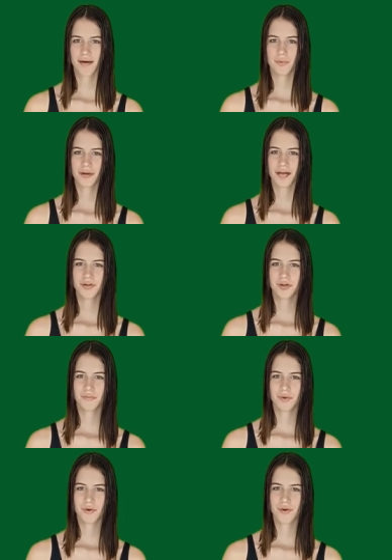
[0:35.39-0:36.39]
application
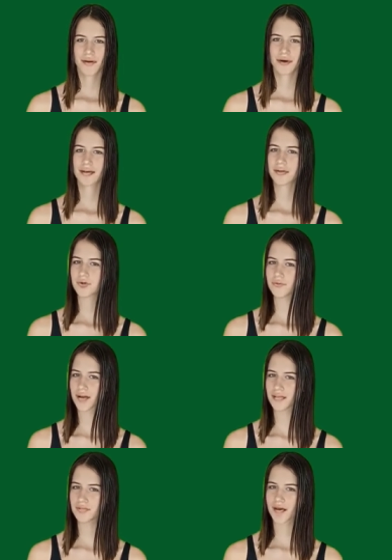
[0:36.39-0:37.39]
programming
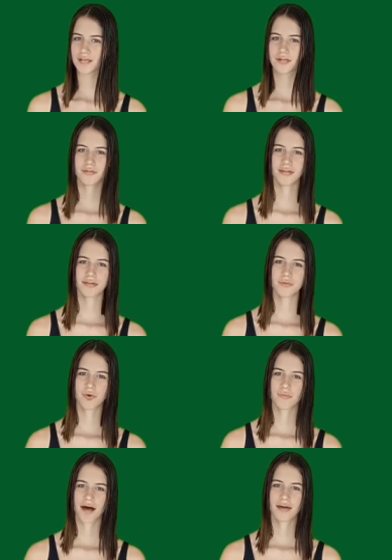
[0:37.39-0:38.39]
interface that is
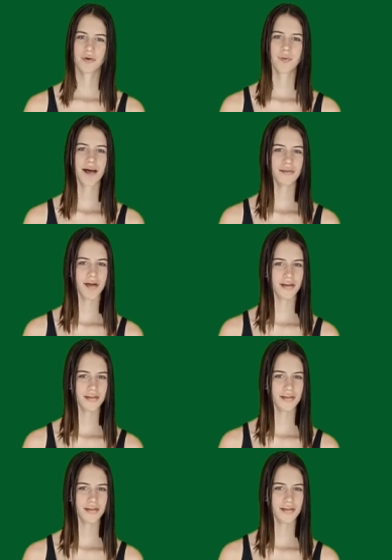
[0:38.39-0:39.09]
accessible via the web